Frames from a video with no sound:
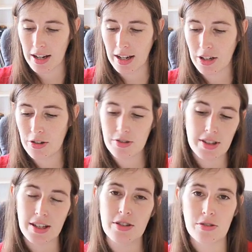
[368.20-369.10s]
and I
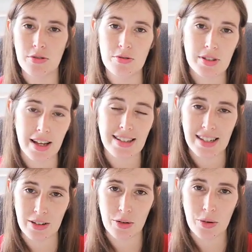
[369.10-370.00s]
used this to
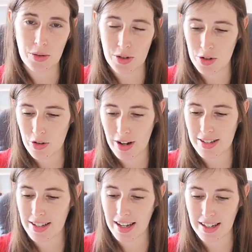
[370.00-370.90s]
set an order to try
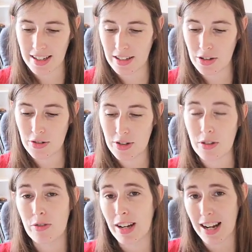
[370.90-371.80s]
to get in
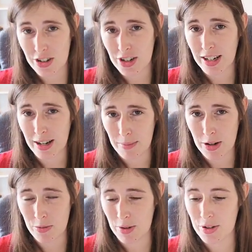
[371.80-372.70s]
using the reaction lag
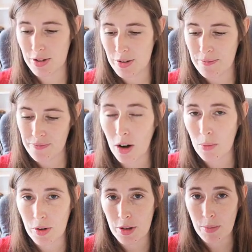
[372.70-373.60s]
measurements
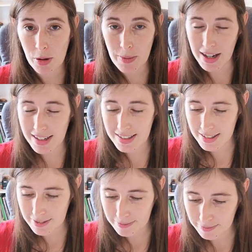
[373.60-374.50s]
on one of the
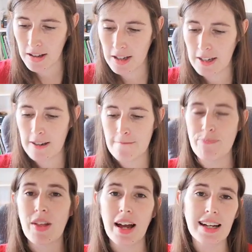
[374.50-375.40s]
pullbacks.
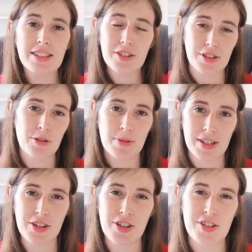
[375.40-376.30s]
I took 2
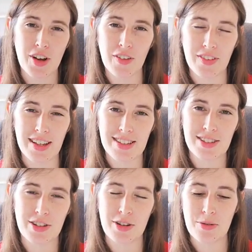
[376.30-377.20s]
positions on
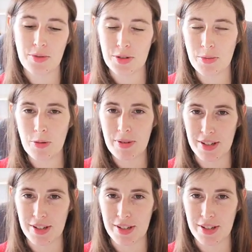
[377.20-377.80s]
this, 2 small